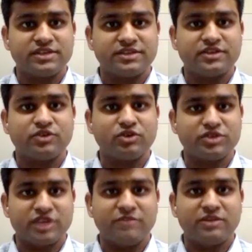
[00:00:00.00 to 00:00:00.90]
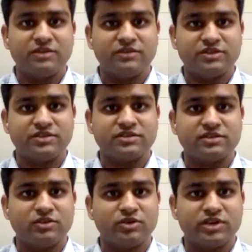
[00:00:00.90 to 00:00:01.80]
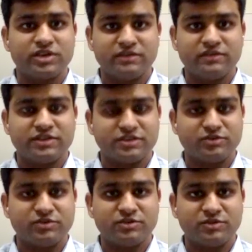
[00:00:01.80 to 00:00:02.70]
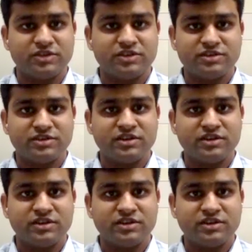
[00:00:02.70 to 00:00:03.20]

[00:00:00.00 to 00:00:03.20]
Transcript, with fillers: district called Shamli, which is located in western Uttar Pradesh.